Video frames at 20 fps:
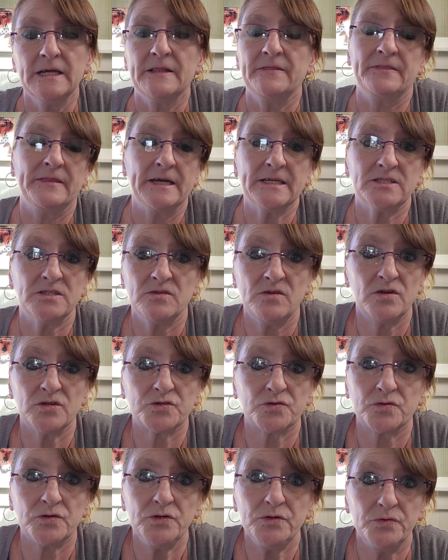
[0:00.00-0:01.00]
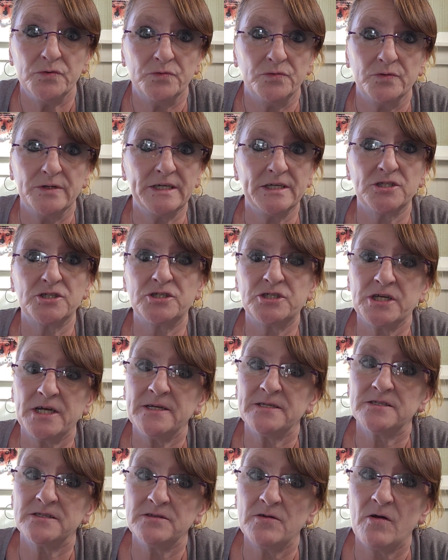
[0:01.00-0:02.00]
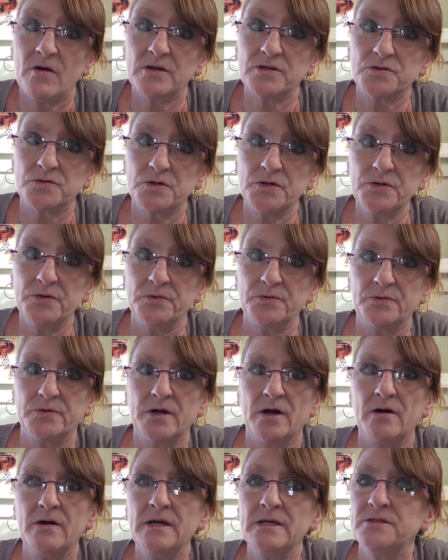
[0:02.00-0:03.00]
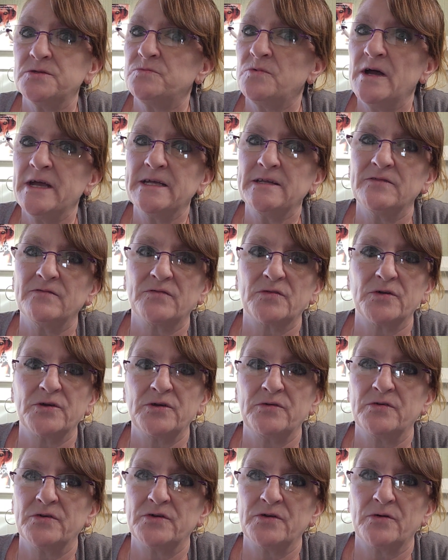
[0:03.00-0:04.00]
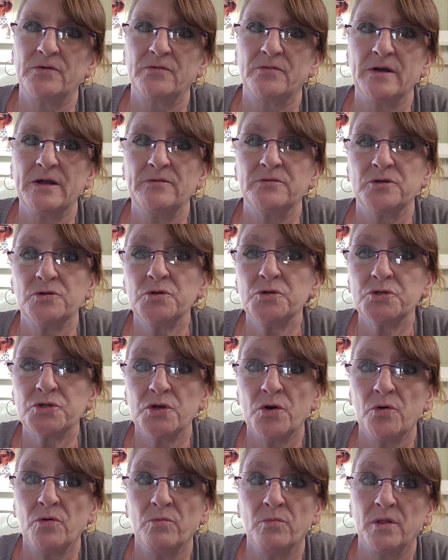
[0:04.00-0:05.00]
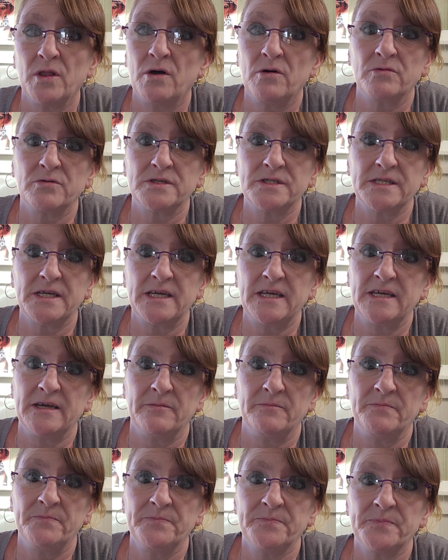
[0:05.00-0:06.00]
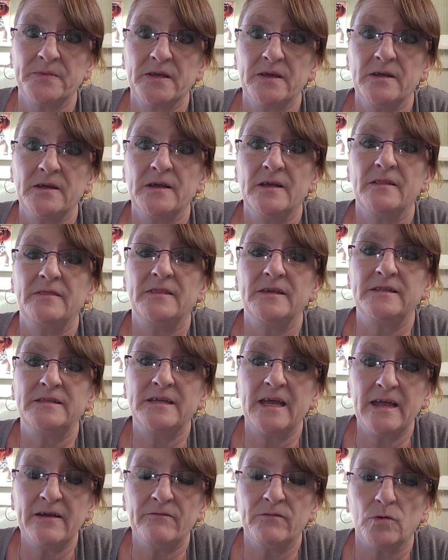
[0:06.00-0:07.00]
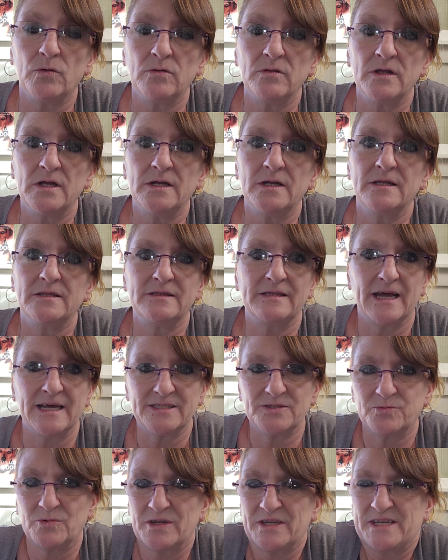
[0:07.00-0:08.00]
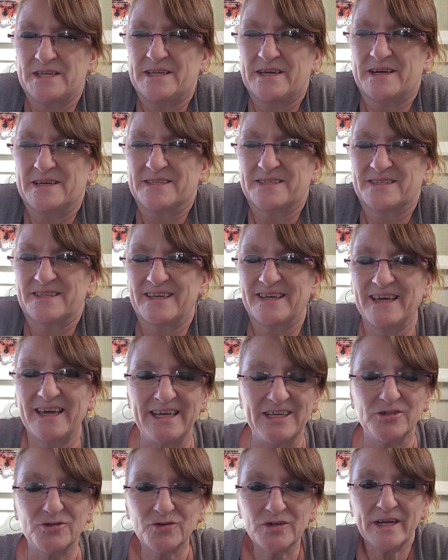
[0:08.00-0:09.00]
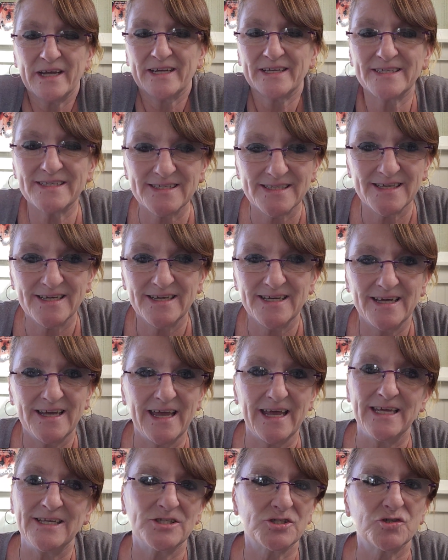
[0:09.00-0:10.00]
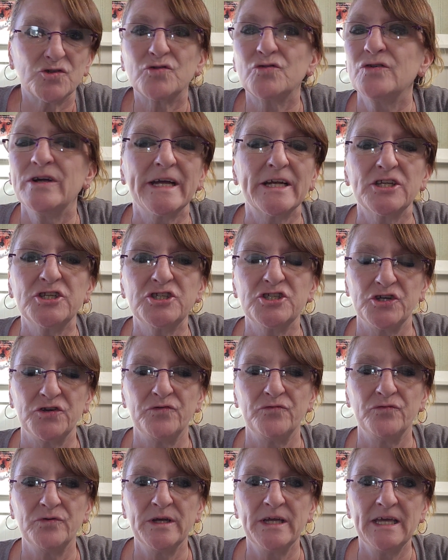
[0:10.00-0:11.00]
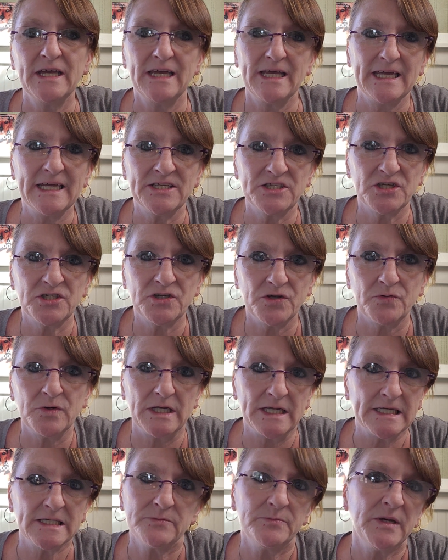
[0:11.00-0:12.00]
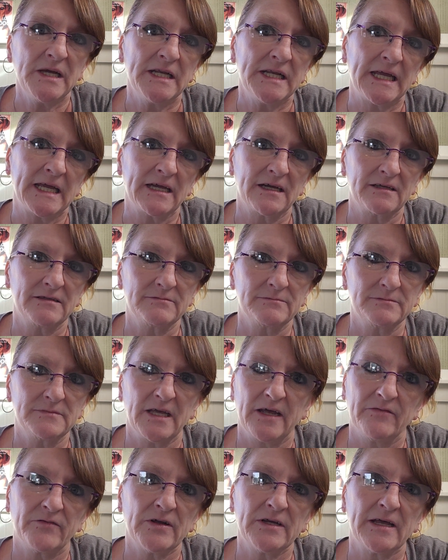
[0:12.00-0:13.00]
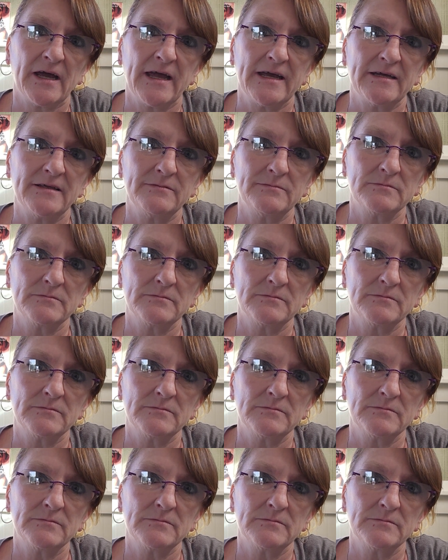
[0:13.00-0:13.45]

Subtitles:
That's not true. It's just not true. God's waiting for you to turn around. Your soul belongs to Him. The devil, that's what he does. He tricks. He's tricked you into doing His bidding every day.